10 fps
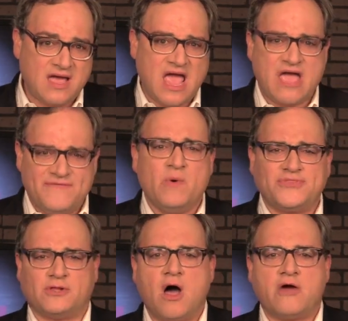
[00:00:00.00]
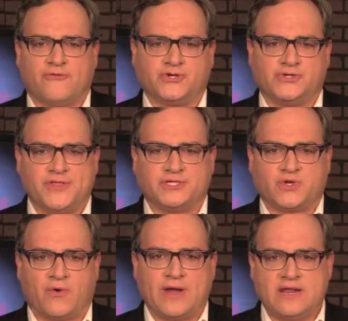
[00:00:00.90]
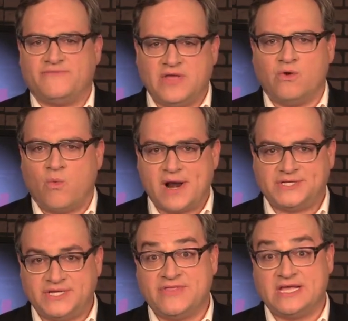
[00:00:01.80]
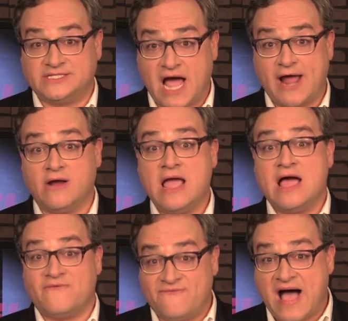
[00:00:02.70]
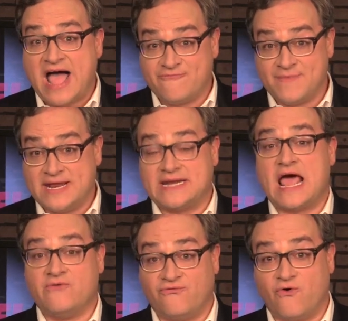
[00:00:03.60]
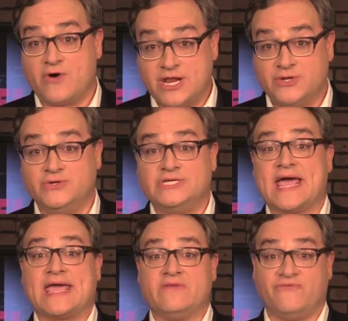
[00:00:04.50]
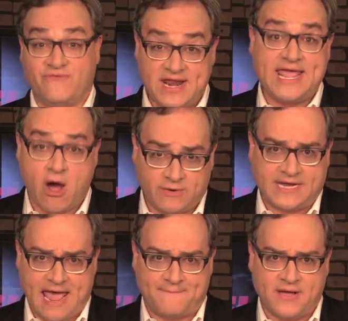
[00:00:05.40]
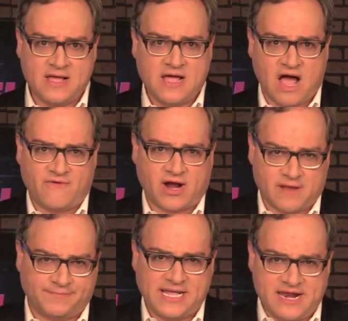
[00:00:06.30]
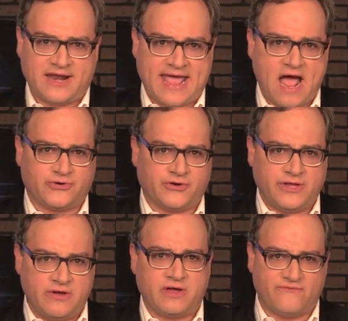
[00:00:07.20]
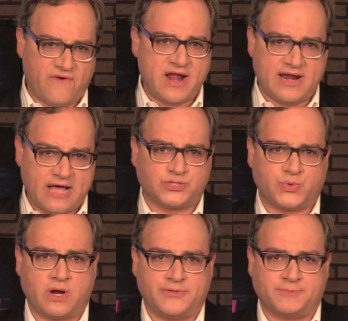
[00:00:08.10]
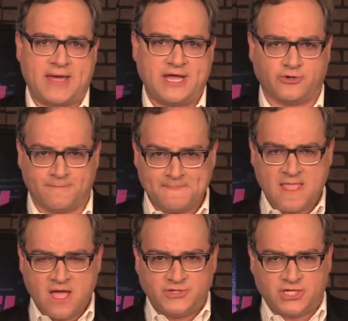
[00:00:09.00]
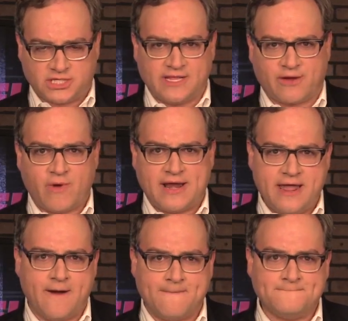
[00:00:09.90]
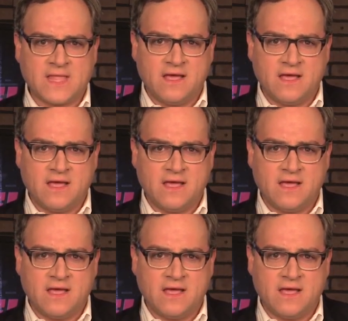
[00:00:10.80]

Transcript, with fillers: If you want the long version of the story and if you want to see the entire 5 minute and 42 second videotape of our complete encounter, you can find it elsewhere on this page or just click right here.